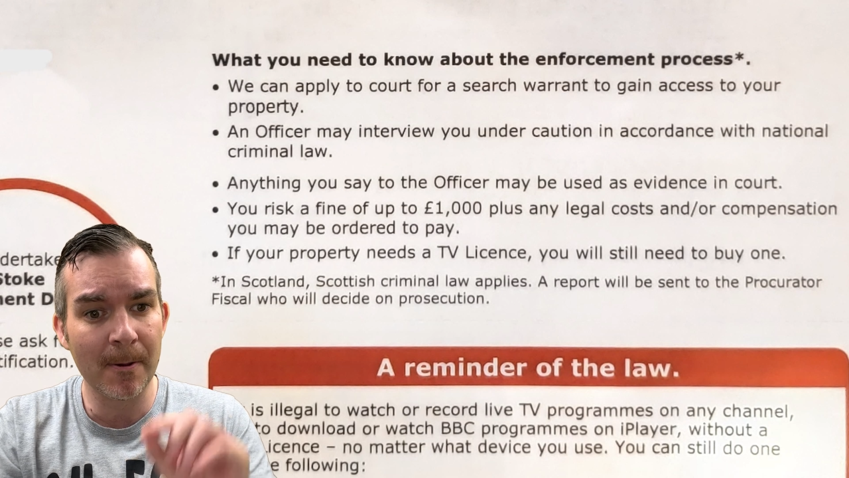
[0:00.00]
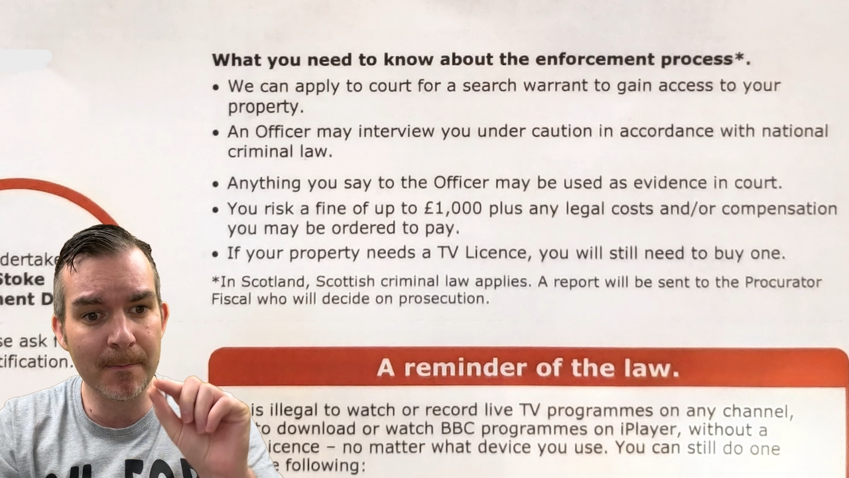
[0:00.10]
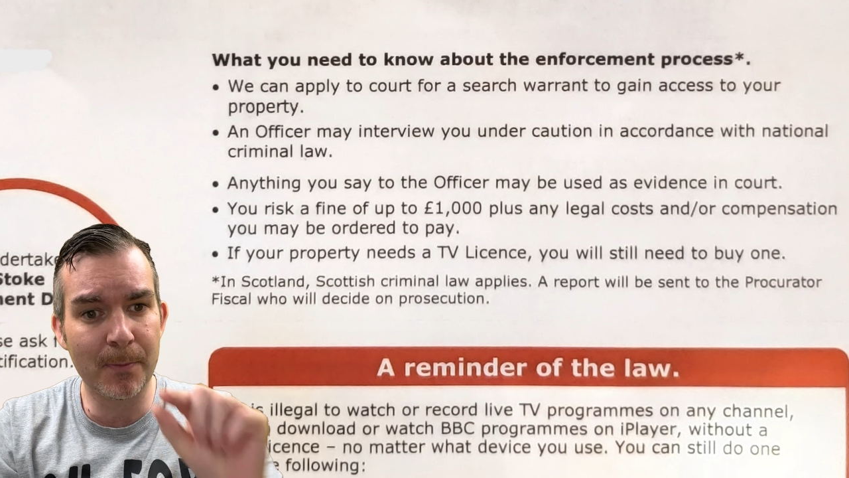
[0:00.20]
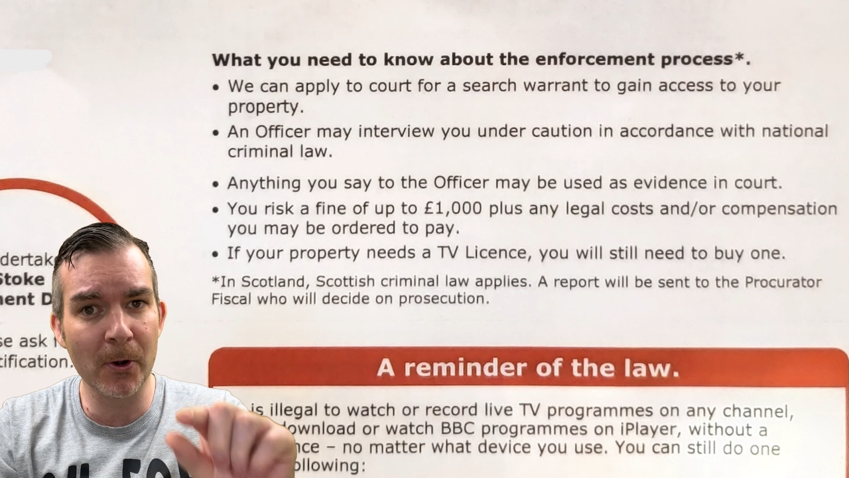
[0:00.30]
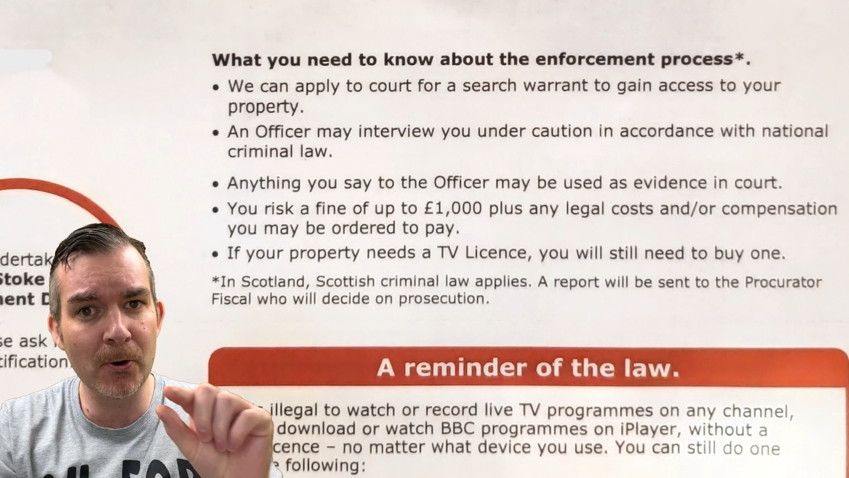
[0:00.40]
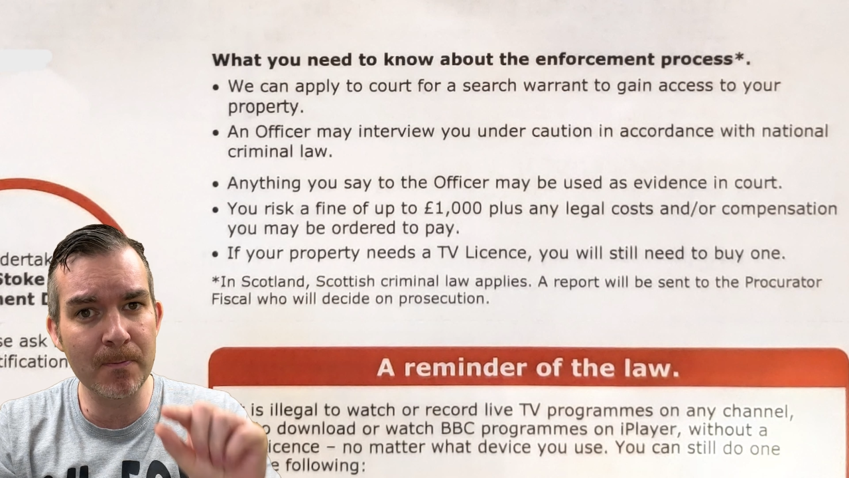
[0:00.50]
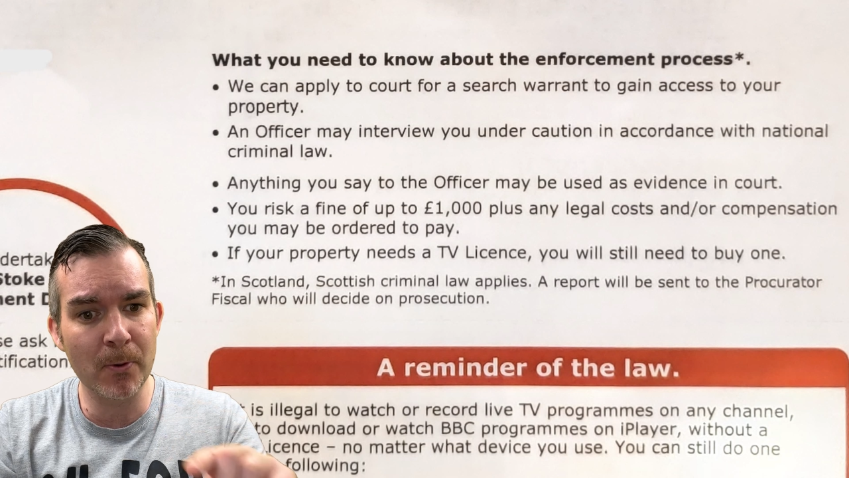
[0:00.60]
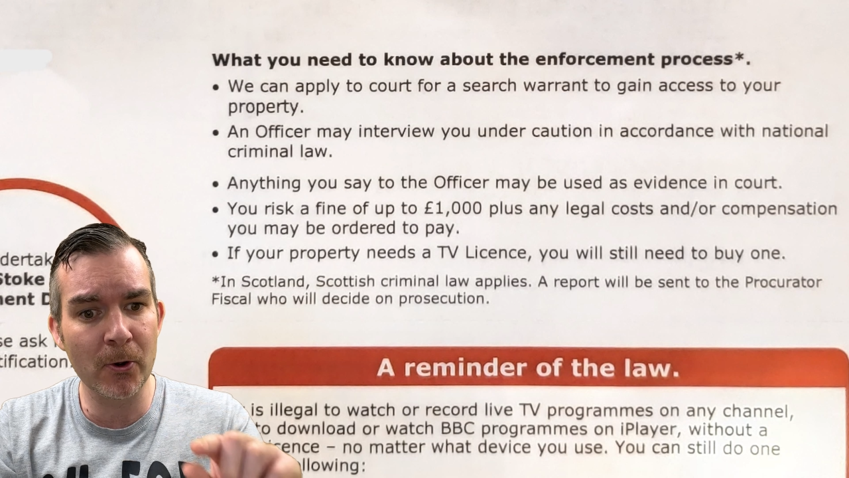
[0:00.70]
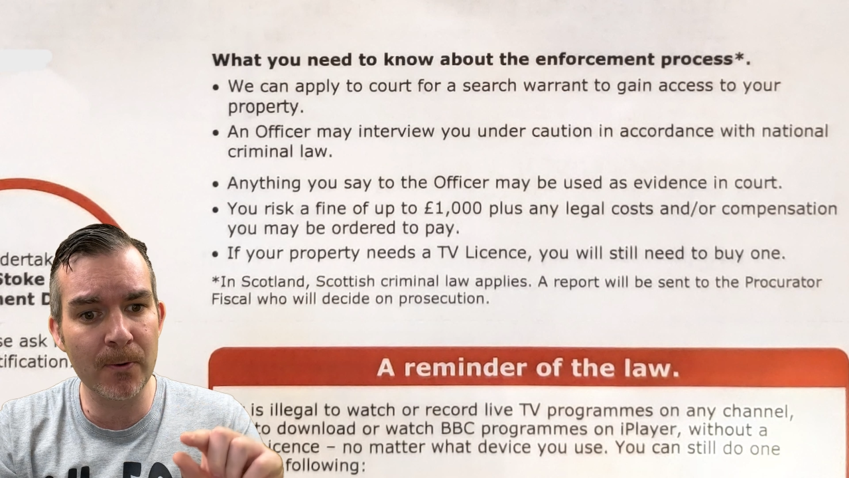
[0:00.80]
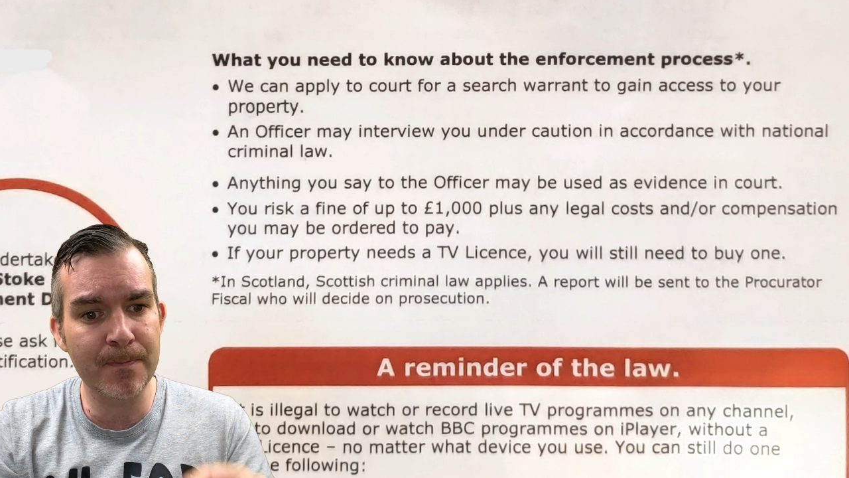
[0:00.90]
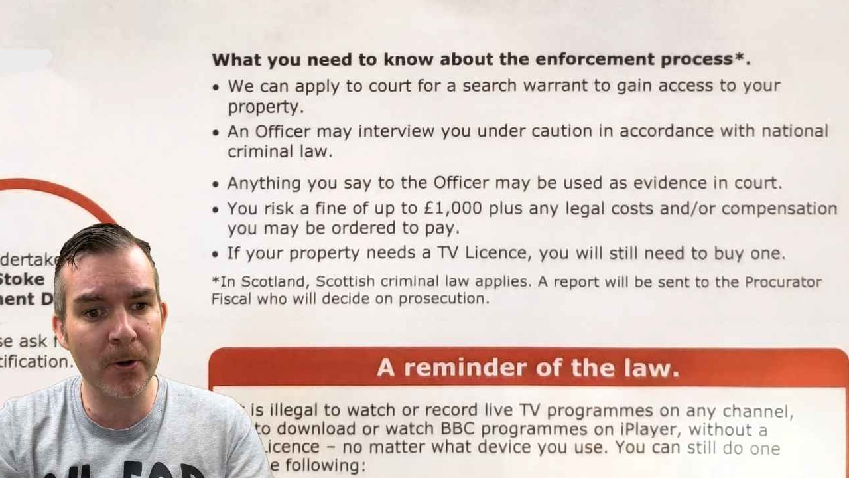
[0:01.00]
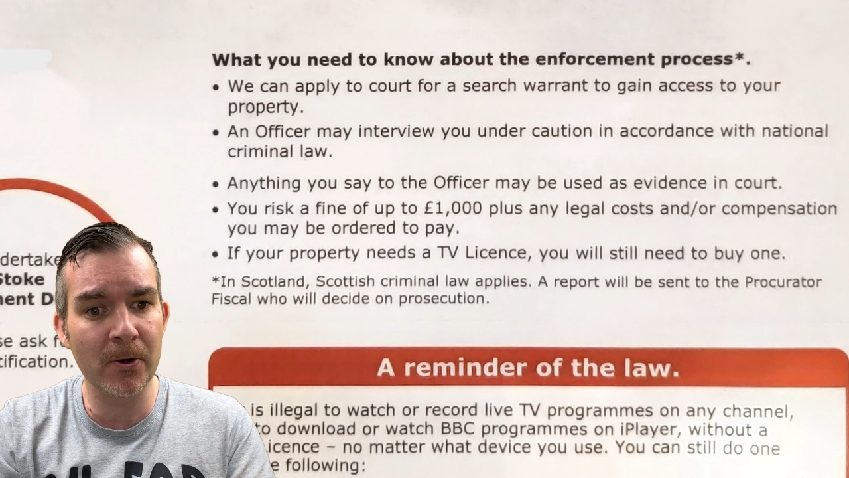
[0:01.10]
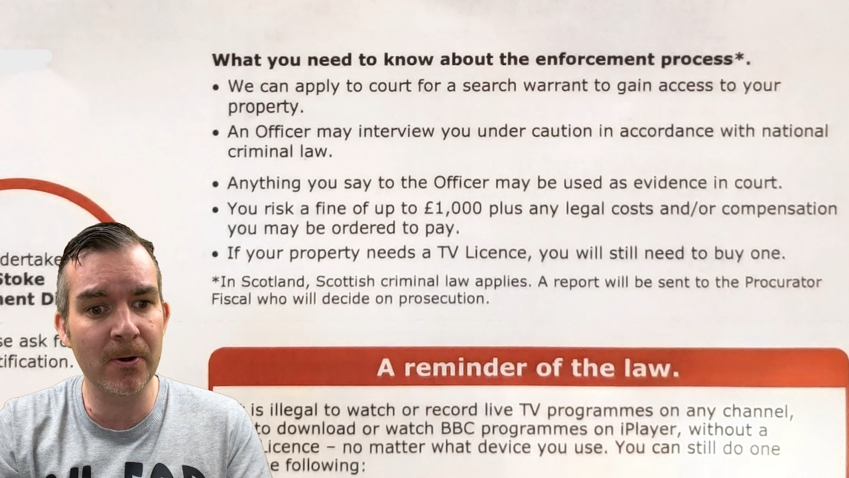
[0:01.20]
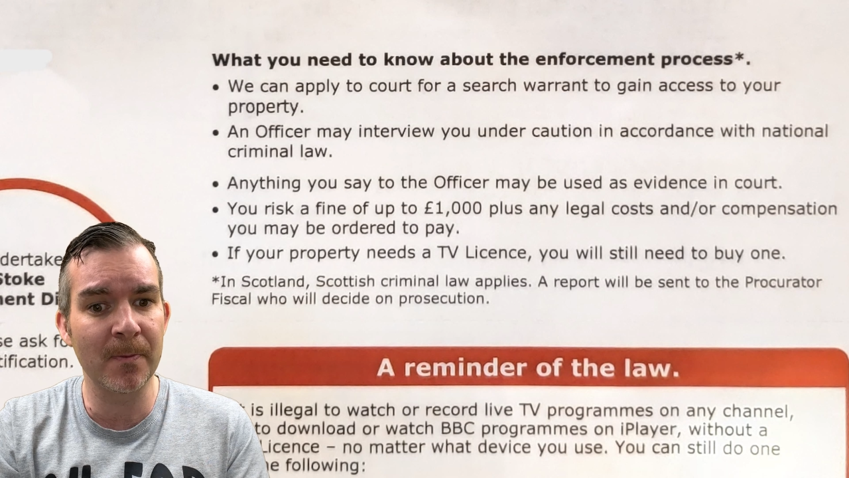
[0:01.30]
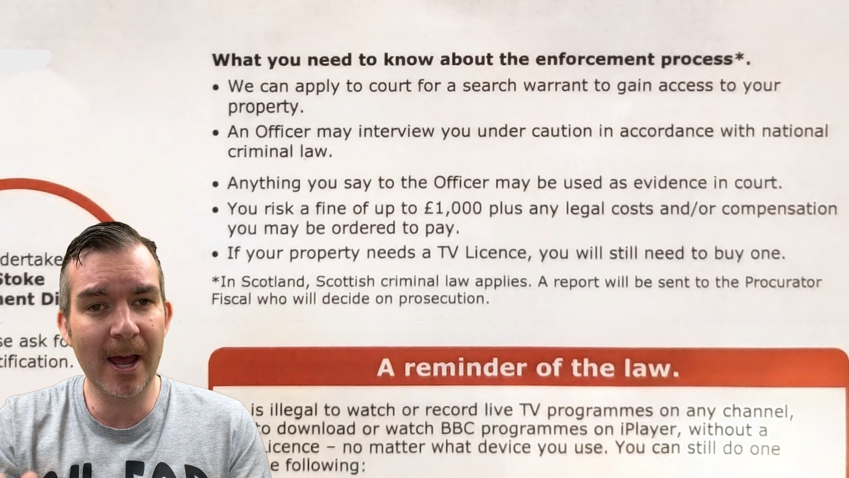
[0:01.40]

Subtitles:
Boom, boom, boom.